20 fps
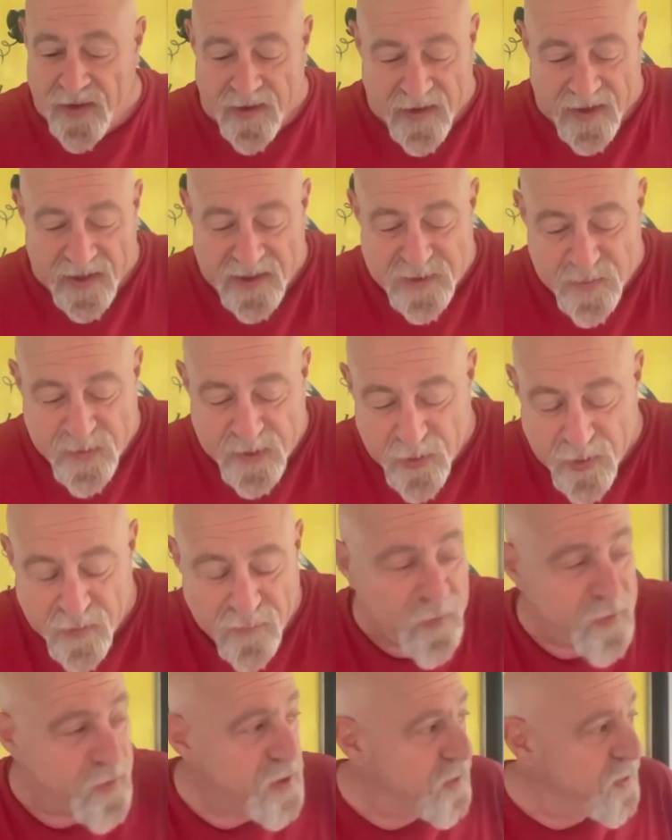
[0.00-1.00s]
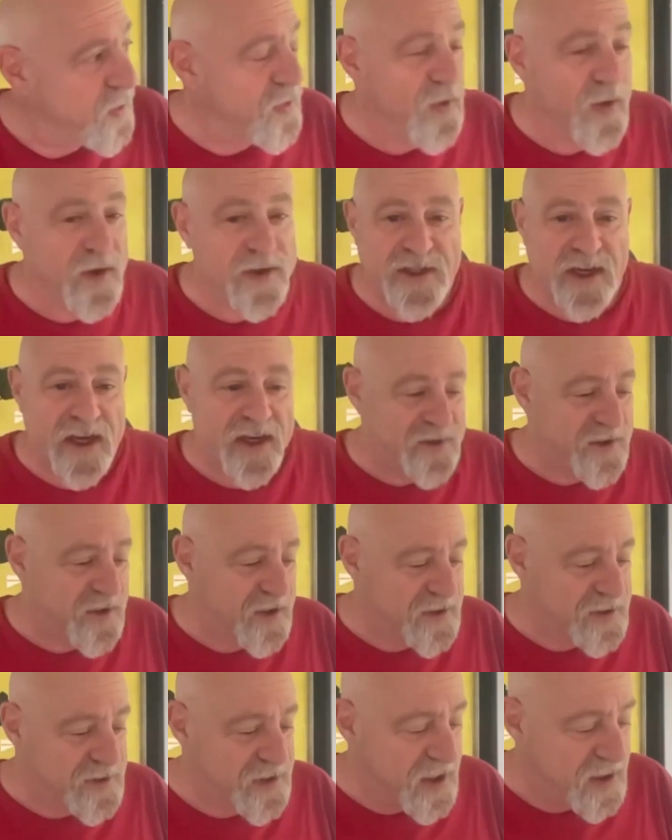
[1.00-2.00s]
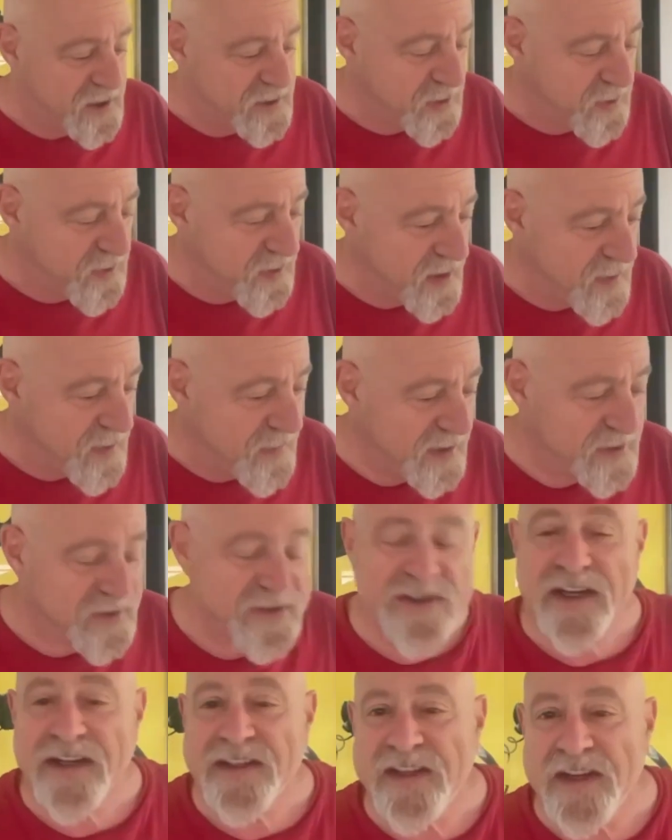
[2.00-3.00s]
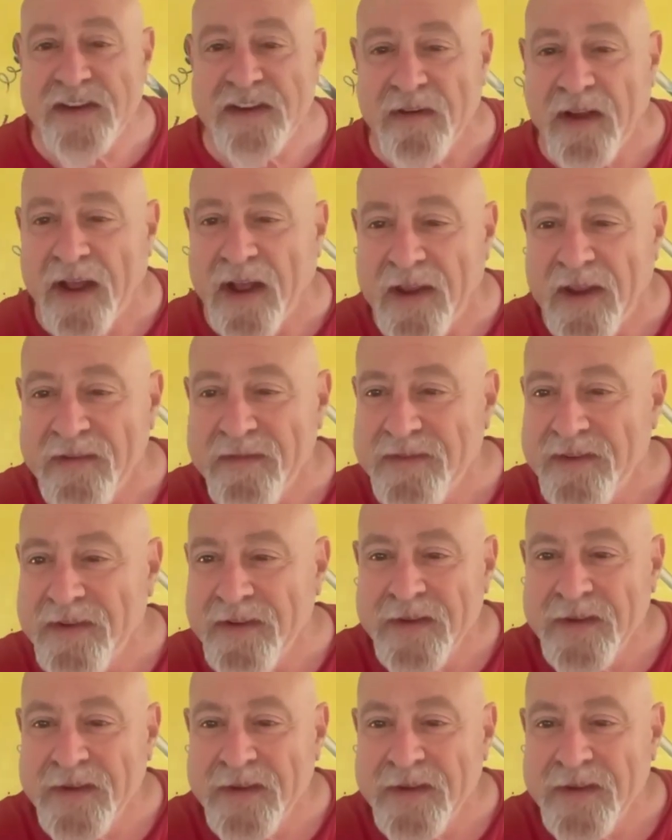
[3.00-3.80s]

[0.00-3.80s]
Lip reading: It's beautiful here in Los Angeles, and it's only about 65.